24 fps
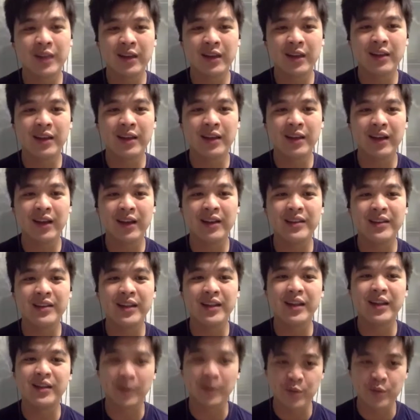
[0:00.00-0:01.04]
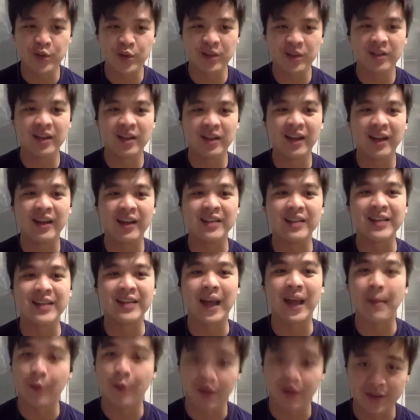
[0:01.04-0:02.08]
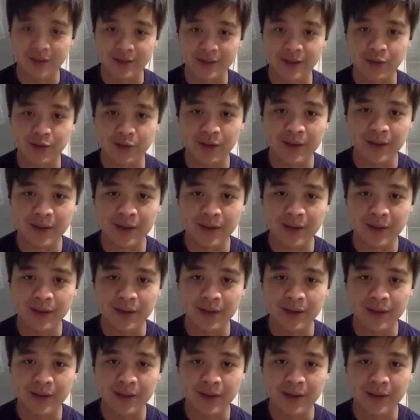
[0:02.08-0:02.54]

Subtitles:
that it is an assumption and it's a hypothesis, right?